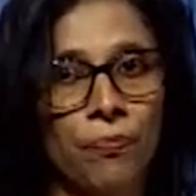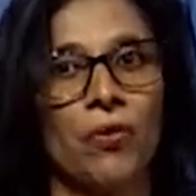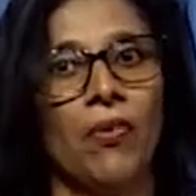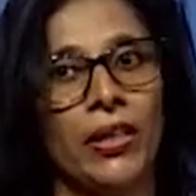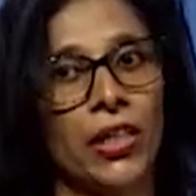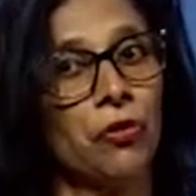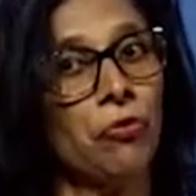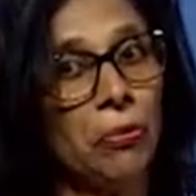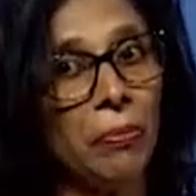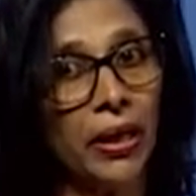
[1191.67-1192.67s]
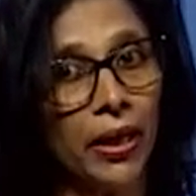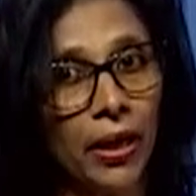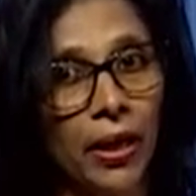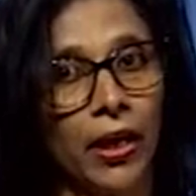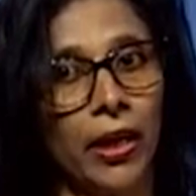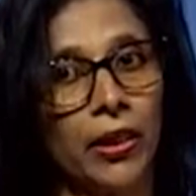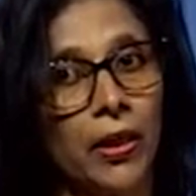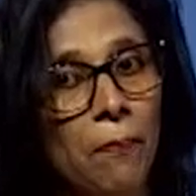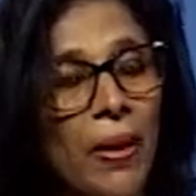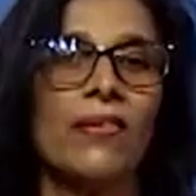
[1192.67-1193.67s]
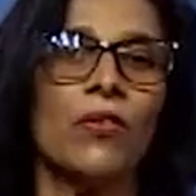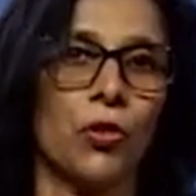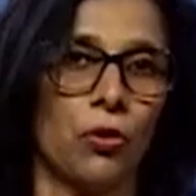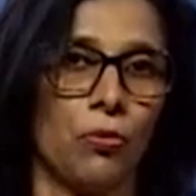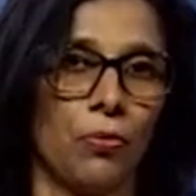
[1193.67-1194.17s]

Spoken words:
what it would be the best to do.